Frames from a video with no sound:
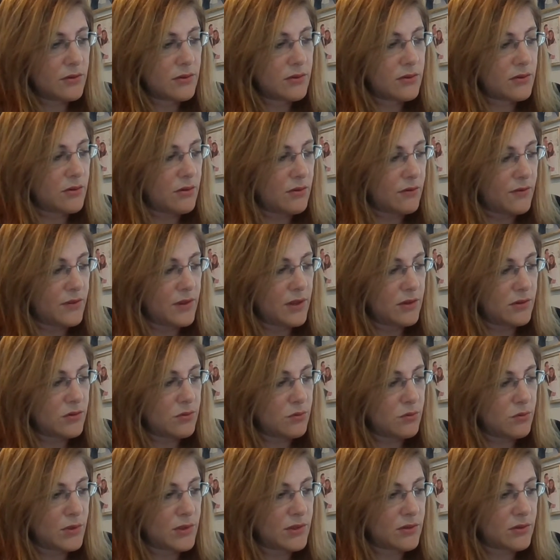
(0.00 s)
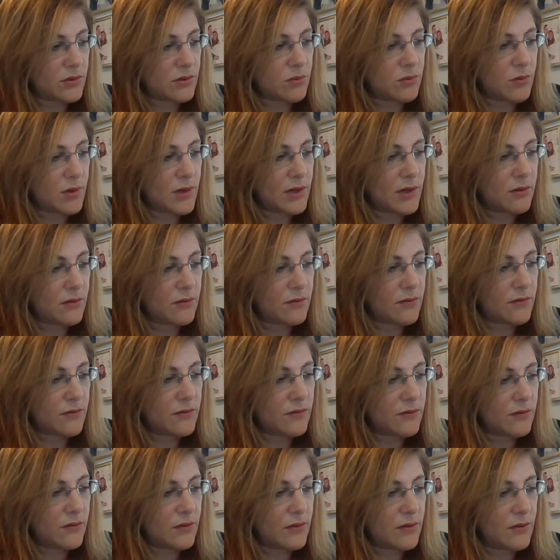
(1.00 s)
So if this one's 12,
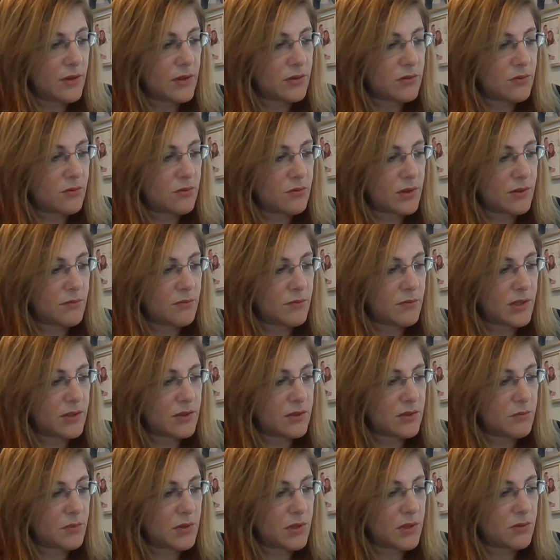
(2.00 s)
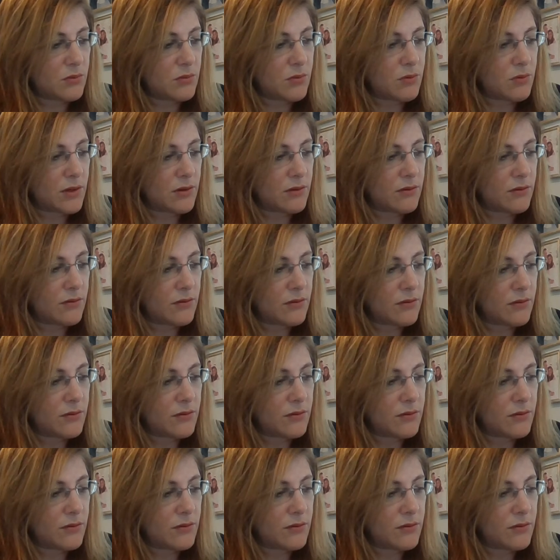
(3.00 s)
this one must be 12.